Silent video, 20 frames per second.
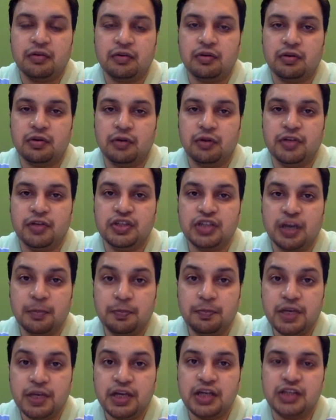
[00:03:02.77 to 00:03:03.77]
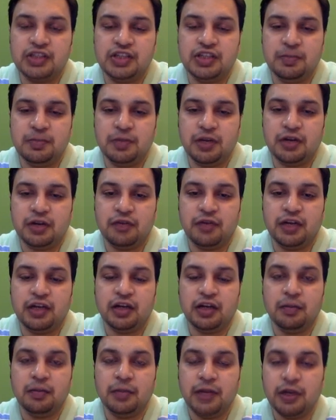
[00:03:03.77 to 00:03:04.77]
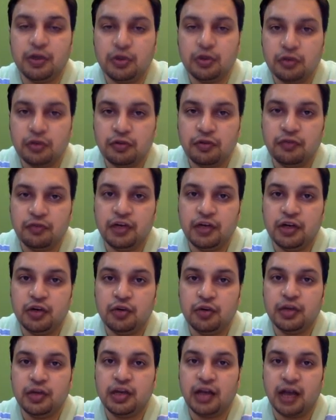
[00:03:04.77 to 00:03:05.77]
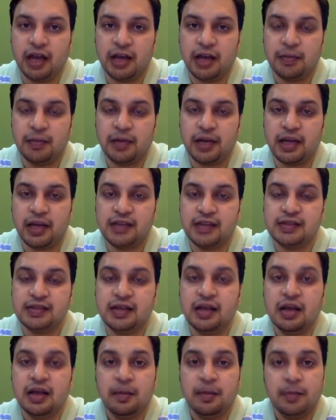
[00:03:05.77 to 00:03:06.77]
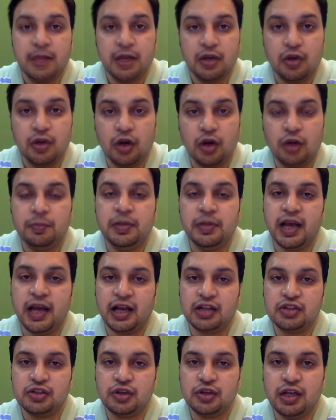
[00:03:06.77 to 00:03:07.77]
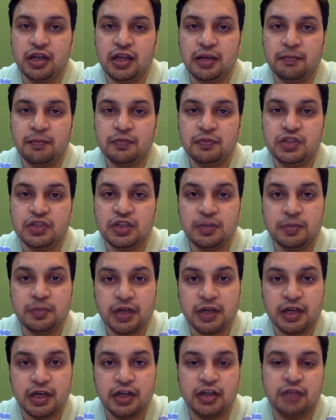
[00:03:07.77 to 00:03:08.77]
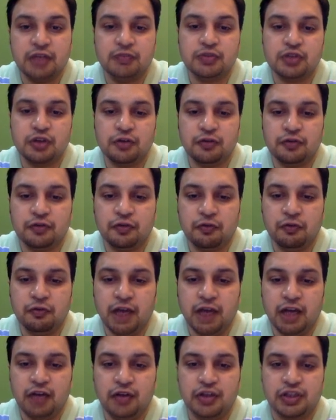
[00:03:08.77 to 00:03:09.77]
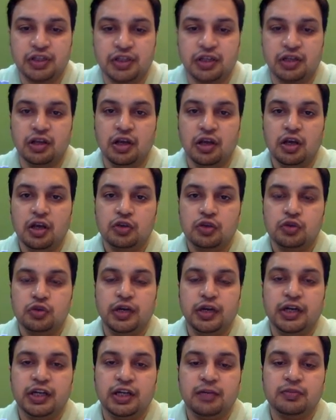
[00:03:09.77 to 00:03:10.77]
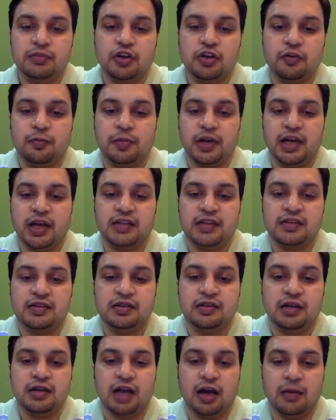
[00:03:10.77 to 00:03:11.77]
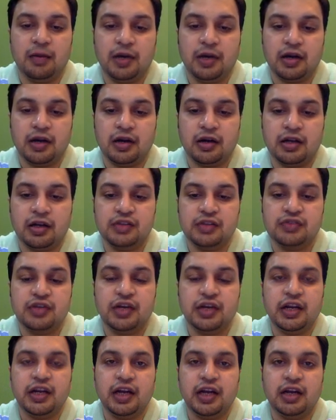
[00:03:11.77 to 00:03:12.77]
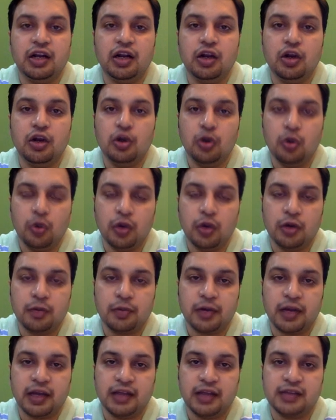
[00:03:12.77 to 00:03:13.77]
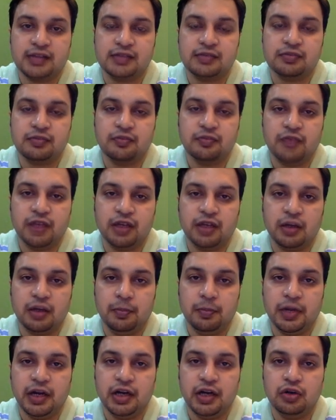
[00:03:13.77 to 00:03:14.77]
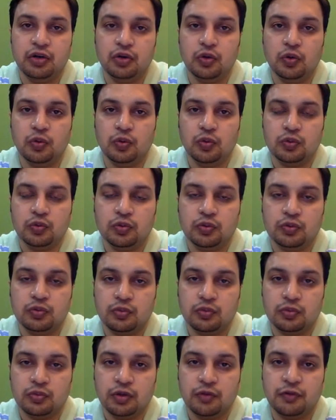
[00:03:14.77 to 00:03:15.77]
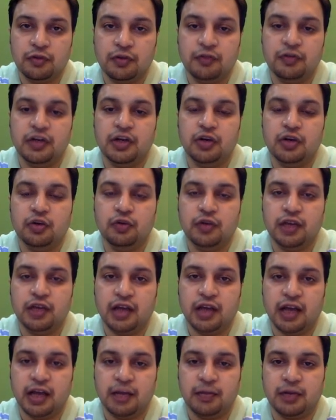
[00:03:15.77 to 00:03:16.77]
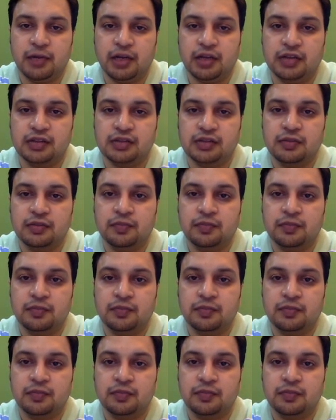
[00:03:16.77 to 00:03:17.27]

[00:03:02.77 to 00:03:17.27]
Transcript: which appear cheaper when compared to the 52 week high price may not be actually cheaper in terms of valuation. So in terms of price Dabur is trading at a lower price when compared to the 52 week high price.